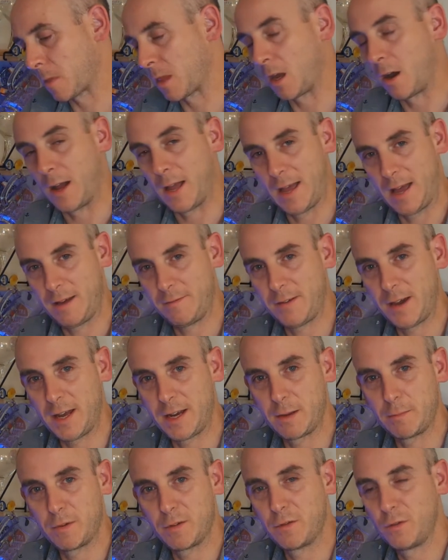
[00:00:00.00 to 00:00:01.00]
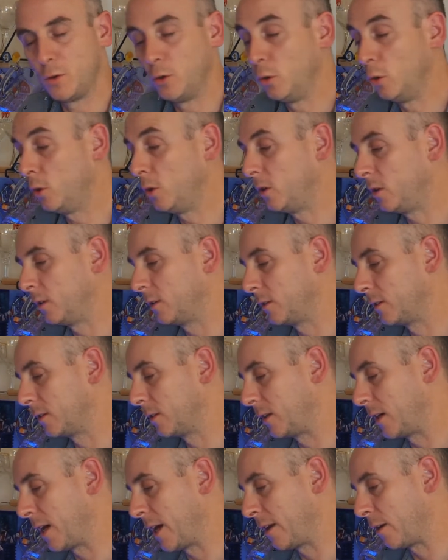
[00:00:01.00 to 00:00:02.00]
I have had it before
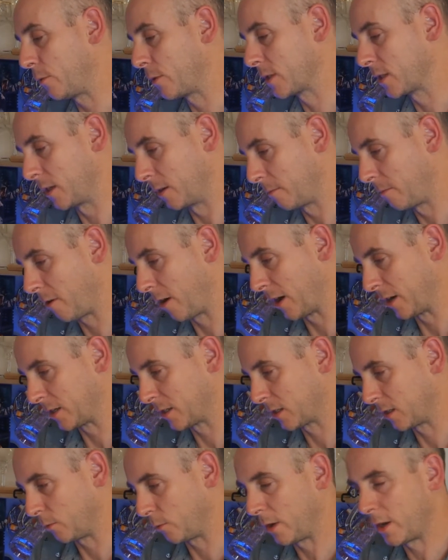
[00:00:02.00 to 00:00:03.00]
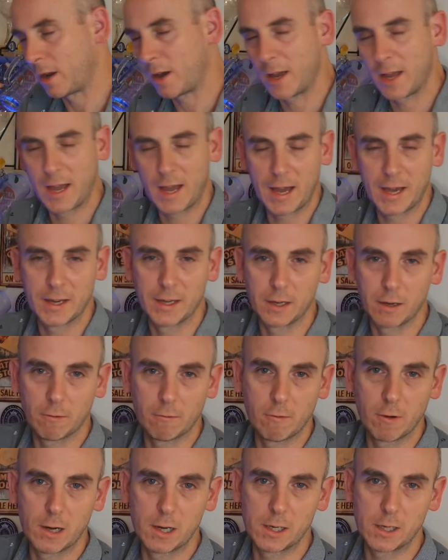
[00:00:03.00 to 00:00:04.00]
and I wasn't impressed. The one I had, it
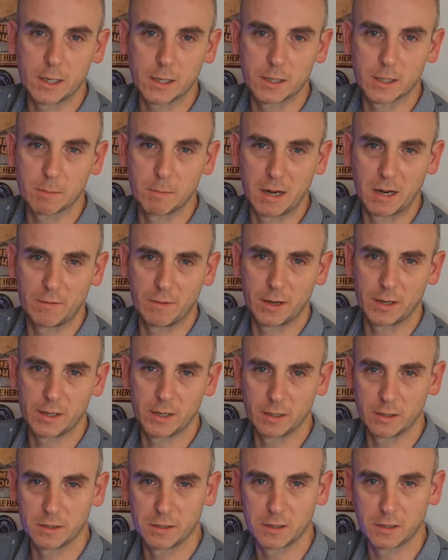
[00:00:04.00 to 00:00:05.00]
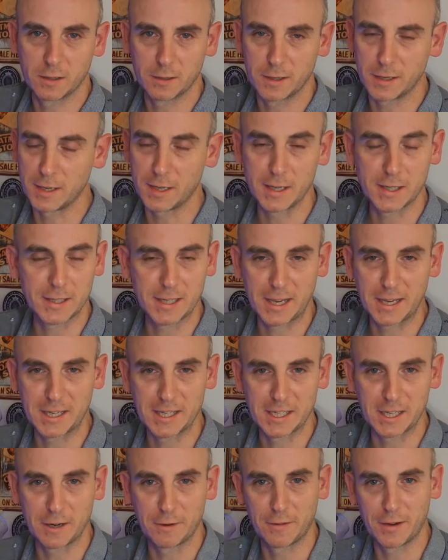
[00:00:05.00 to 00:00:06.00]
really did smell of onions. It
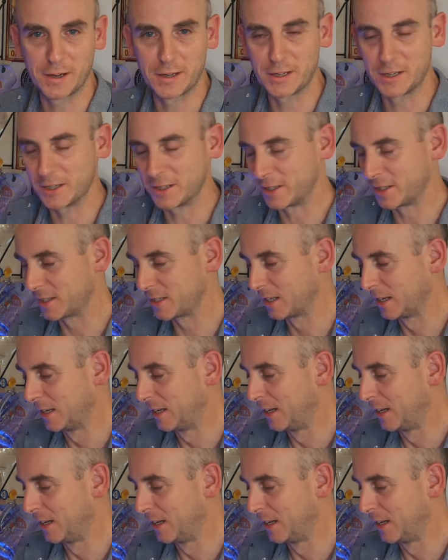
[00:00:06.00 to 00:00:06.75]
tasted of onions.